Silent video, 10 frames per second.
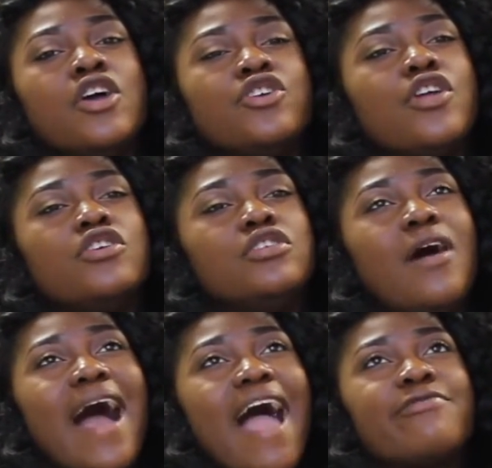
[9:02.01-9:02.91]
you know, you
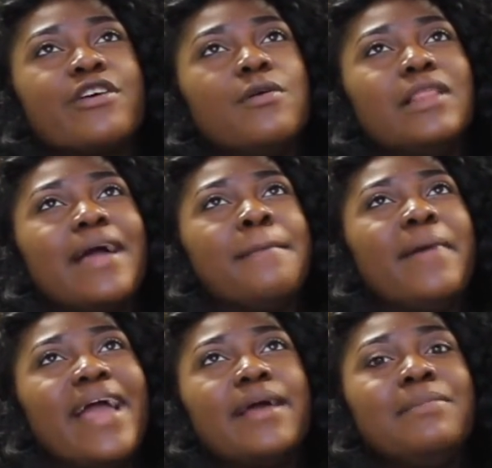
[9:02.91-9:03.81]
don't have to like
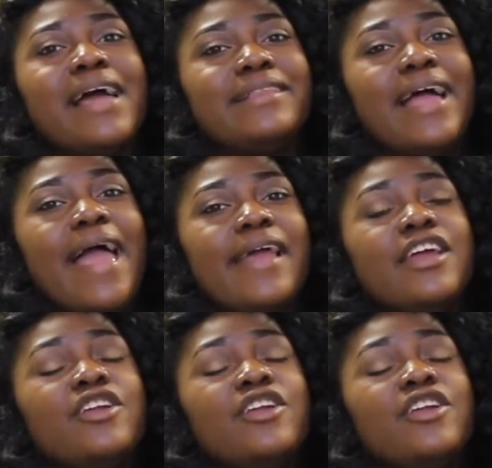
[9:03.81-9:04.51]
beg Him like that.